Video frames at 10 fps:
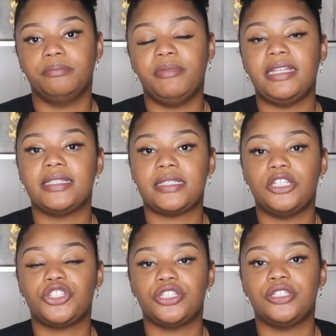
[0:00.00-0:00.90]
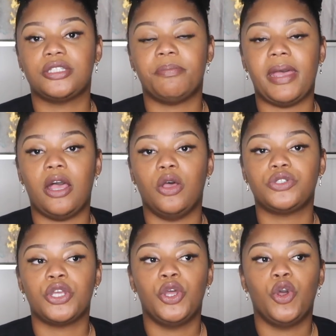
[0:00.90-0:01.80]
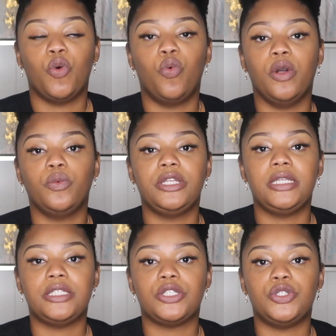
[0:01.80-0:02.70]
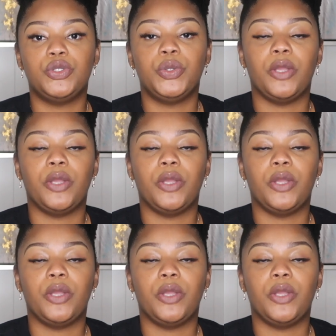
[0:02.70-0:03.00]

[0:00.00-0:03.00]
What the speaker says: make decisions about what we need to do